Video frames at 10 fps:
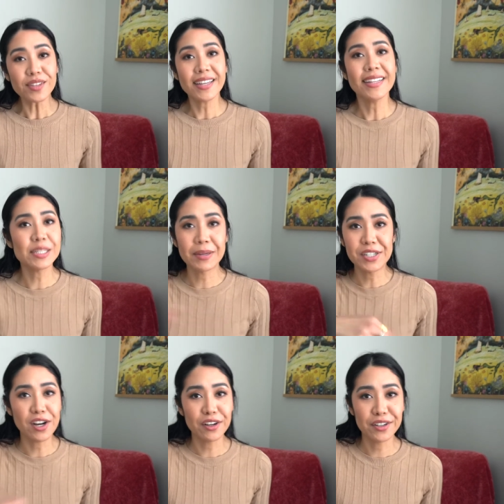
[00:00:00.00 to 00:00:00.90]
that's my
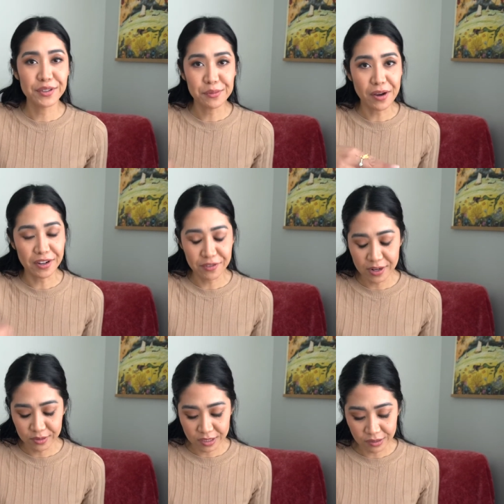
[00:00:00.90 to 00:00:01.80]
dog walking
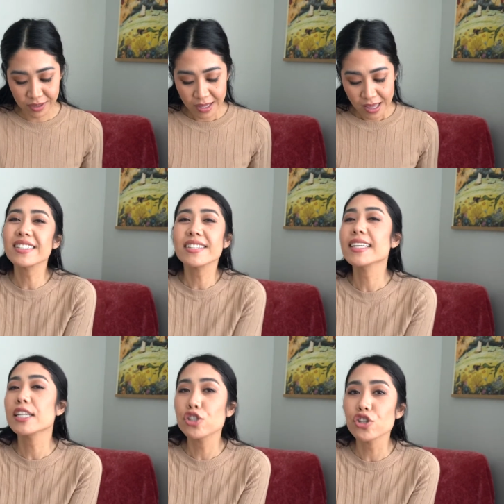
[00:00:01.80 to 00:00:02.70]
around so it doesn't
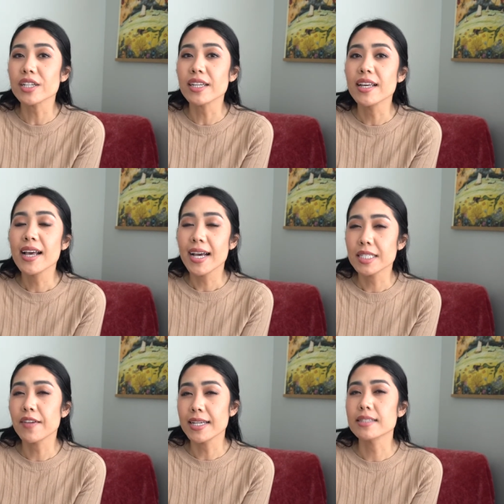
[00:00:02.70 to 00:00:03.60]
get dirty as
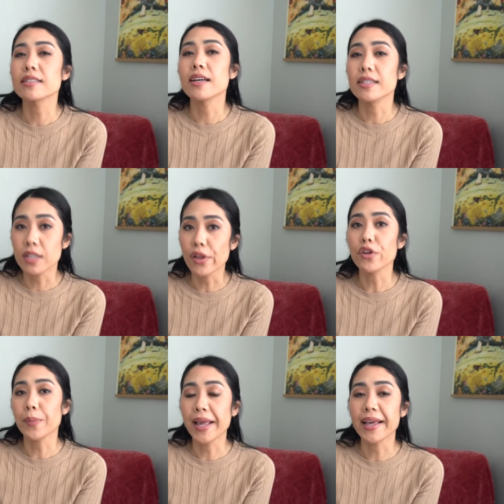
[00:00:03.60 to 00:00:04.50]
fast as other
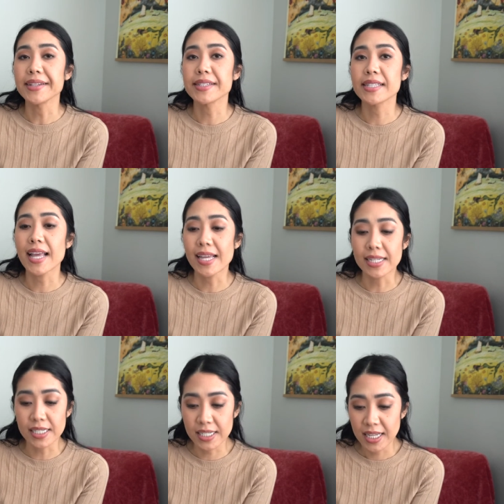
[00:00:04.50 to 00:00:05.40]
pants
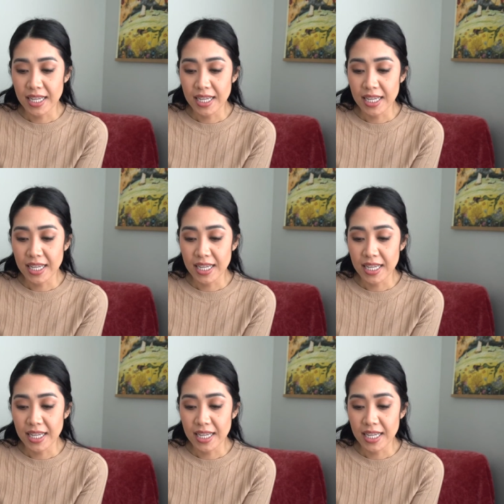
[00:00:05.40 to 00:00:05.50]
and